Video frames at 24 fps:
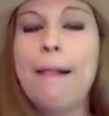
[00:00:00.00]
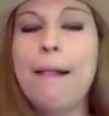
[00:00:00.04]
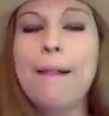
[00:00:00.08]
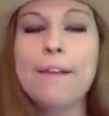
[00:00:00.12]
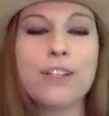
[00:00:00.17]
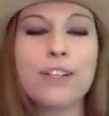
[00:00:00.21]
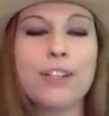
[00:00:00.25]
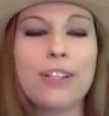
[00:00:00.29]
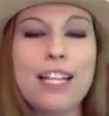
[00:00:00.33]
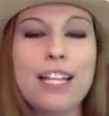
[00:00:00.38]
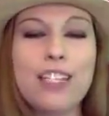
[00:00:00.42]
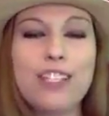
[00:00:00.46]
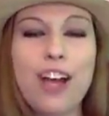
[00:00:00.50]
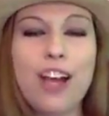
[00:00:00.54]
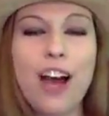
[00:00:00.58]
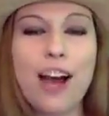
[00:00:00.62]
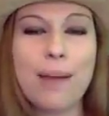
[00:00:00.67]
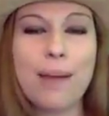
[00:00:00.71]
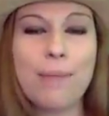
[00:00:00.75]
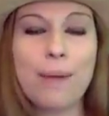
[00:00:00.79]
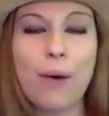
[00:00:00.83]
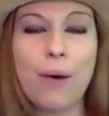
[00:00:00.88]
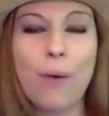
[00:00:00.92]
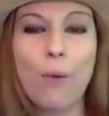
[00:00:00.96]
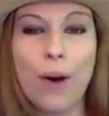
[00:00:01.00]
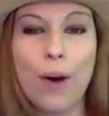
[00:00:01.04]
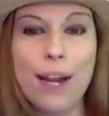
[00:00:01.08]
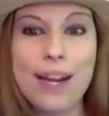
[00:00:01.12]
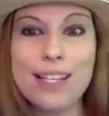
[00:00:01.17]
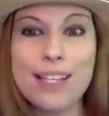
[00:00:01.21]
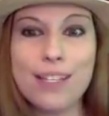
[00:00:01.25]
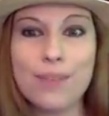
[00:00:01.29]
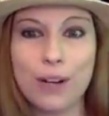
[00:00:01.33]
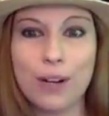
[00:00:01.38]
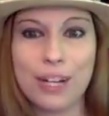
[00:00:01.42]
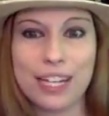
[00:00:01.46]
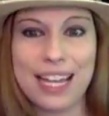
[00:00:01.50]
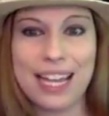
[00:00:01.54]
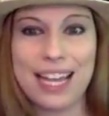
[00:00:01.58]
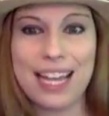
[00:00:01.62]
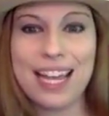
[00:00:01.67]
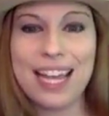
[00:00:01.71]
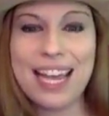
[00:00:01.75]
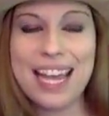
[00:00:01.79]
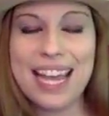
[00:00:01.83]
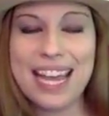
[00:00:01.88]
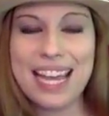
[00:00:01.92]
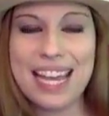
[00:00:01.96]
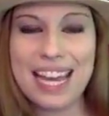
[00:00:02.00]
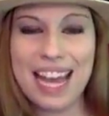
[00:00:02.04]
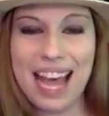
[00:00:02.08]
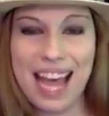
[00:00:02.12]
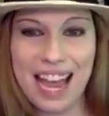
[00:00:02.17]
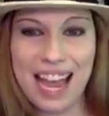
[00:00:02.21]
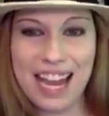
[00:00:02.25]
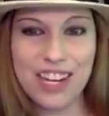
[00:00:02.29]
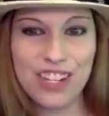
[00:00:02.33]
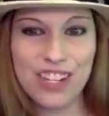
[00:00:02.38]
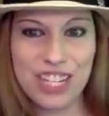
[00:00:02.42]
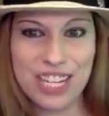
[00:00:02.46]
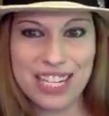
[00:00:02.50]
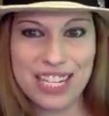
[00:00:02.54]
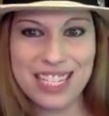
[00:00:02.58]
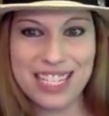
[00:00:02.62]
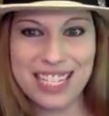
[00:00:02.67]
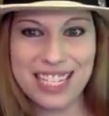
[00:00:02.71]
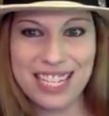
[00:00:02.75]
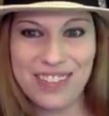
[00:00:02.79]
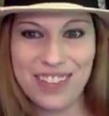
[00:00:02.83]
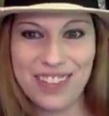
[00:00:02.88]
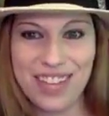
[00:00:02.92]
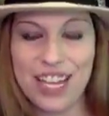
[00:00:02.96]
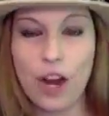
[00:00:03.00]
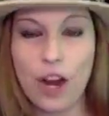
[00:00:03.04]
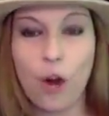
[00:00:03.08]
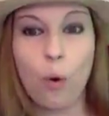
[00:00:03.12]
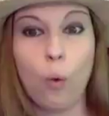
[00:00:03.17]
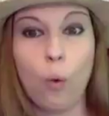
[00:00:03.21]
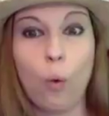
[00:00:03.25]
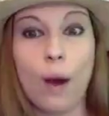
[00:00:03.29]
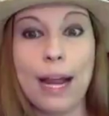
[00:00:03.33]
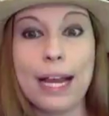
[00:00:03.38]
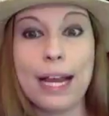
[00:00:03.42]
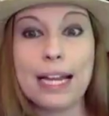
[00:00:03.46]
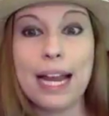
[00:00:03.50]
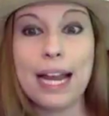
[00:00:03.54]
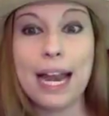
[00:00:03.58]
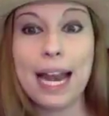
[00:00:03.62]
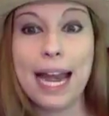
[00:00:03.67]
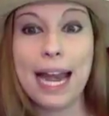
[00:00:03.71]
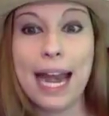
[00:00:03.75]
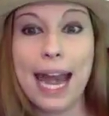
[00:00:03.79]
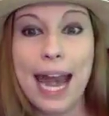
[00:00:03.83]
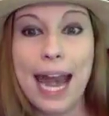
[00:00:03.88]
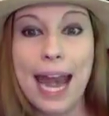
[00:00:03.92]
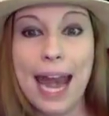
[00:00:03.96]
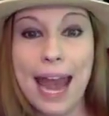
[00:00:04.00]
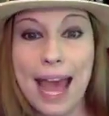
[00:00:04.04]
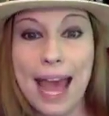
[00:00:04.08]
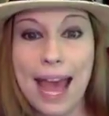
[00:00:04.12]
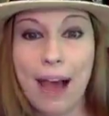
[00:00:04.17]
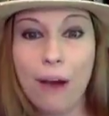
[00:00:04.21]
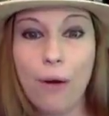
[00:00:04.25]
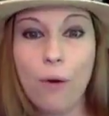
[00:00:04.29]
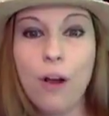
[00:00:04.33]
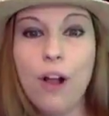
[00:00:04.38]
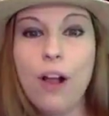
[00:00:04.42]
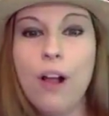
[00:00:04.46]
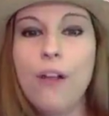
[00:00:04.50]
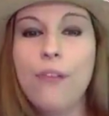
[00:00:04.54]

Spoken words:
So let's talk about what is working in IGTV right now.